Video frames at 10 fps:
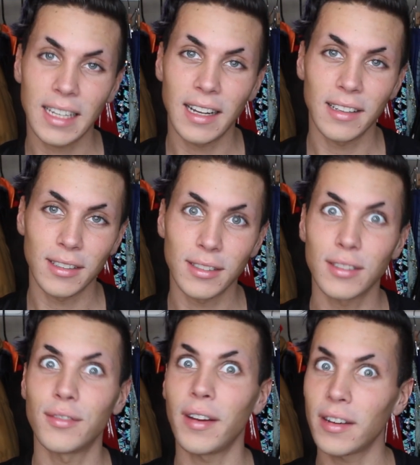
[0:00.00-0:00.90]

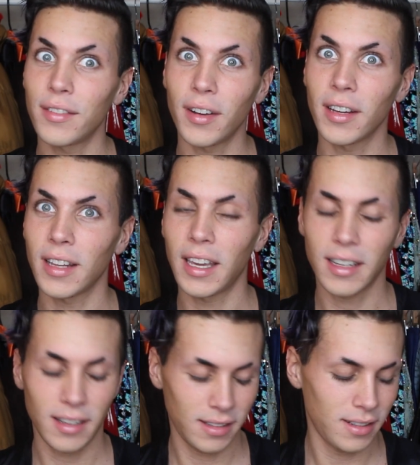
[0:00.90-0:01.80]
colors, very light
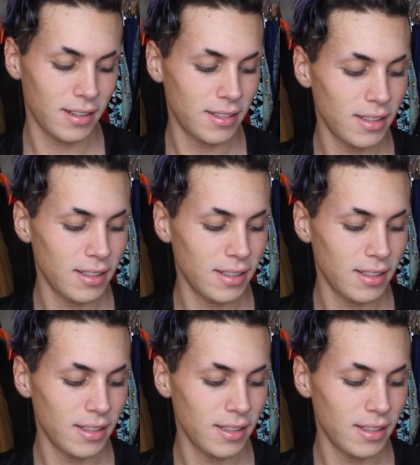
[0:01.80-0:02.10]
colors.